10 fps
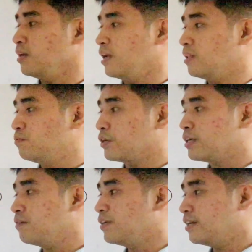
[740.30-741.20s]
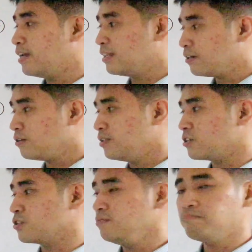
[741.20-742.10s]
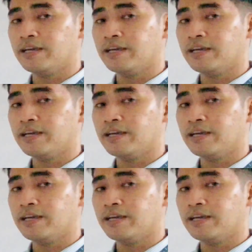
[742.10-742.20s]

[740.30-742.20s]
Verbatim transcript: and we're given another condition,